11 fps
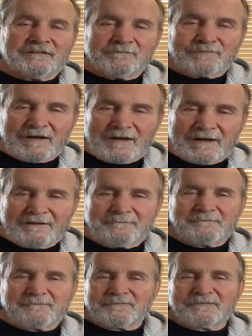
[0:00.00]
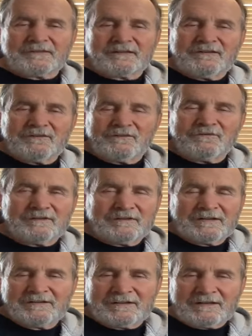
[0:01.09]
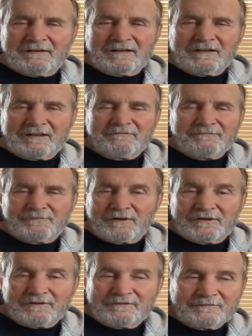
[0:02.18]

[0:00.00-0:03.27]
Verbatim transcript: pray, you know, and, and, and I love prayer.